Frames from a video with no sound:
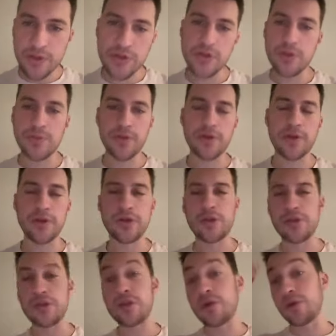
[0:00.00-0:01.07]
super
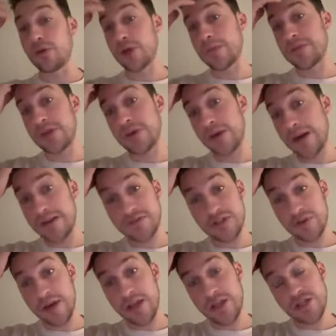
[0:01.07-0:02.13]
new to crypto kind of
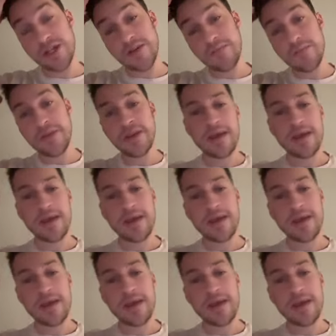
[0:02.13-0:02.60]
strategy.